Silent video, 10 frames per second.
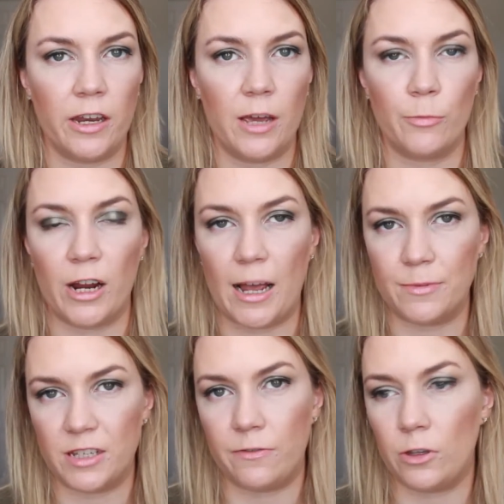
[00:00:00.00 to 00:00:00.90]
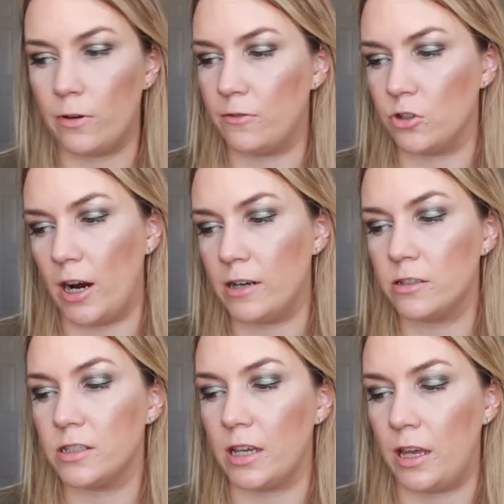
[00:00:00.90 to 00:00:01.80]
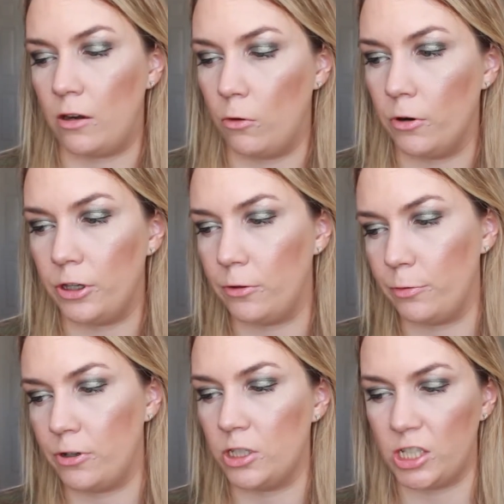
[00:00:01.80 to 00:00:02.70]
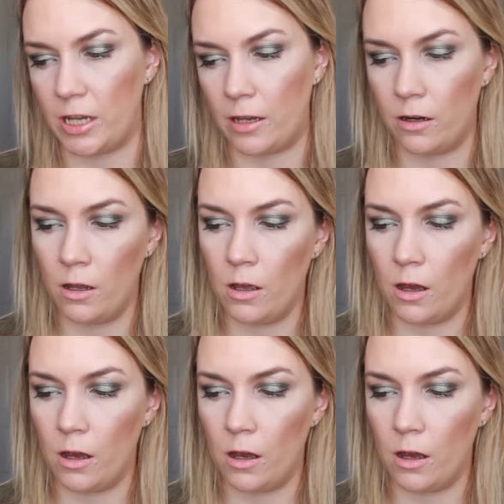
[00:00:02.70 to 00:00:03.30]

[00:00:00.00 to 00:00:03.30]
and perhaps if you have drier skin or you appreciate